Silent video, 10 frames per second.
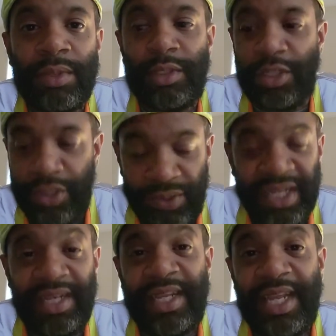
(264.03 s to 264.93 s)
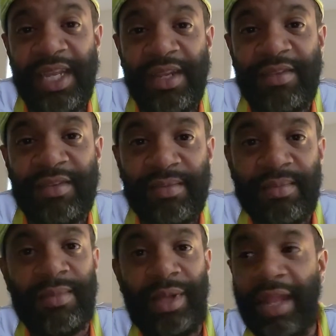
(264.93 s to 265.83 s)
to you getting the keys.
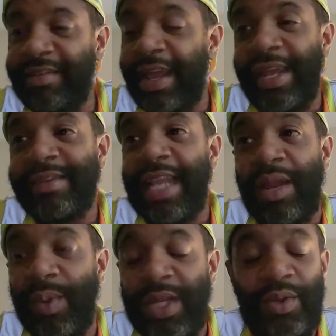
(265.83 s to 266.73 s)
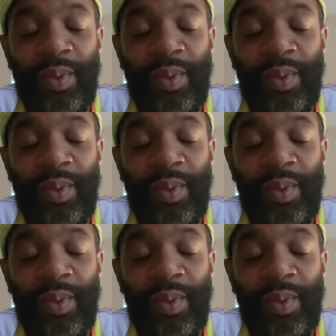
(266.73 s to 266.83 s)
It's like it's like when you,